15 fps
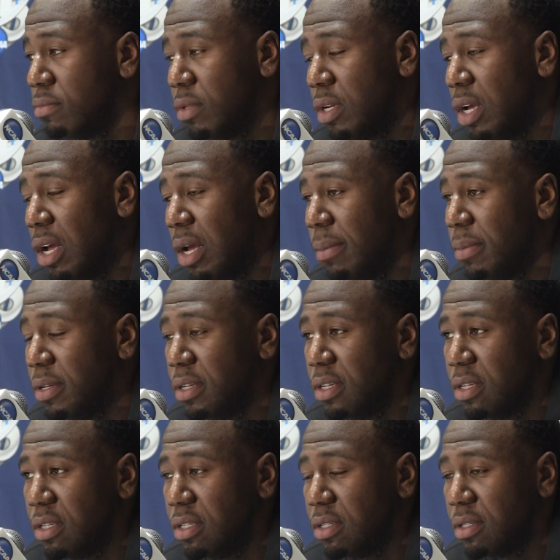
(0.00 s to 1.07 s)
Nah, I mean,
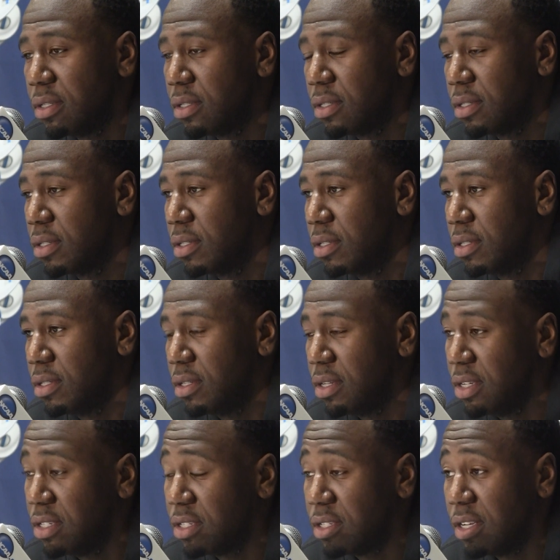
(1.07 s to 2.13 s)

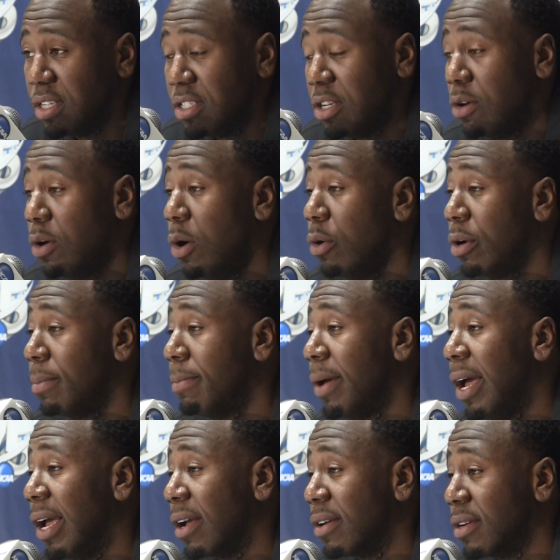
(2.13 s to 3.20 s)
it's no holding
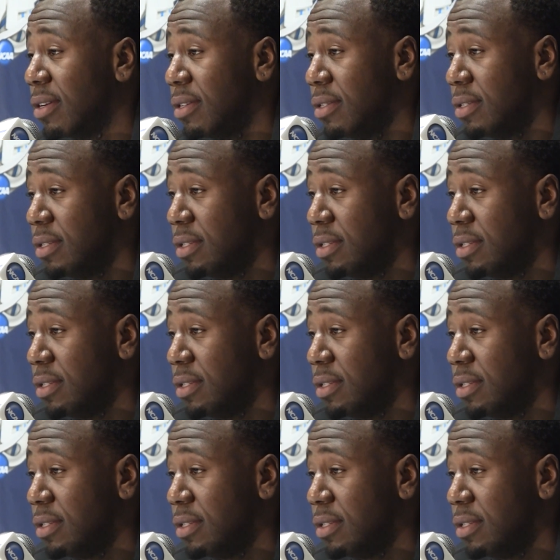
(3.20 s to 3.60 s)
back.